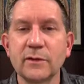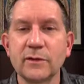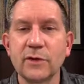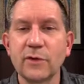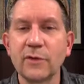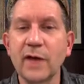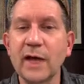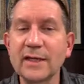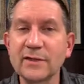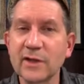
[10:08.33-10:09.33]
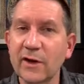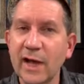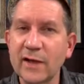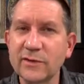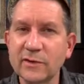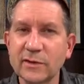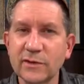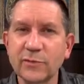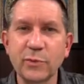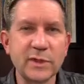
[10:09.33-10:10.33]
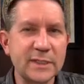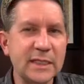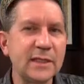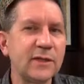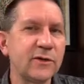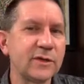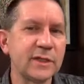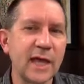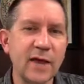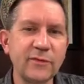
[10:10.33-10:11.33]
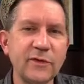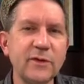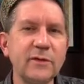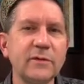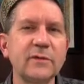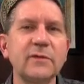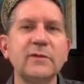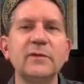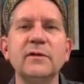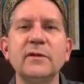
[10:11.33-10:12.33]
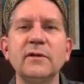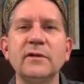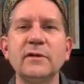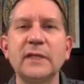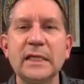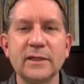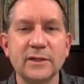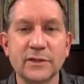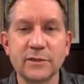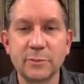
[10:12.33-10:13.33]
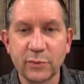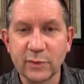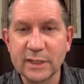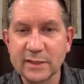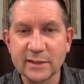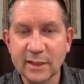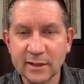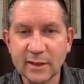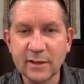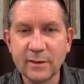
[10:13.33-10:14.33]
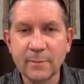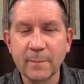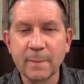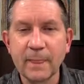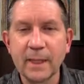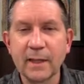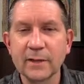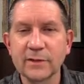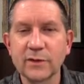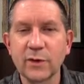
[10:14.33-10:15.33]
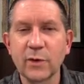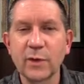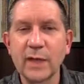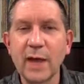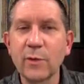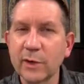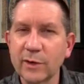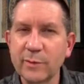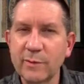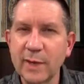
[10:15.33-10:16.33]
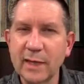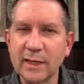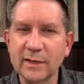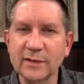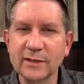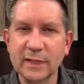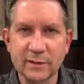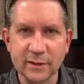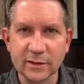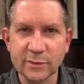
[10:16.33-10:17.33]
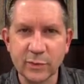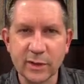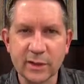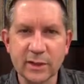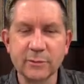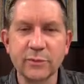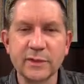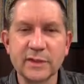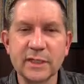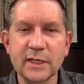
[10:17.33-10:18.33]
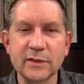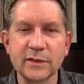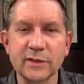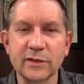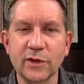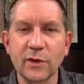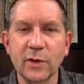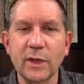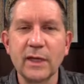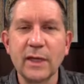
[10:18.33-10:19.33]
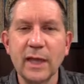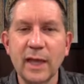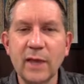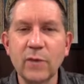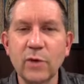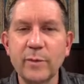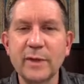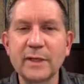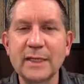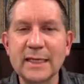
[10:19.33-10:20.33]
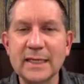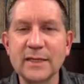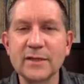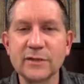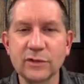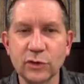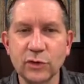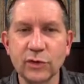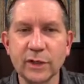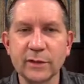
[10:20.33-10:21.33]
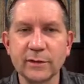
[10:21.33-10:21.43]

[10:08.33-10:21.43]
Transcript: Tova, is our adjective preceding or is it after? It is preceding. And so now we're going to be making a sentence. Predicate precedes. And so a woman is good.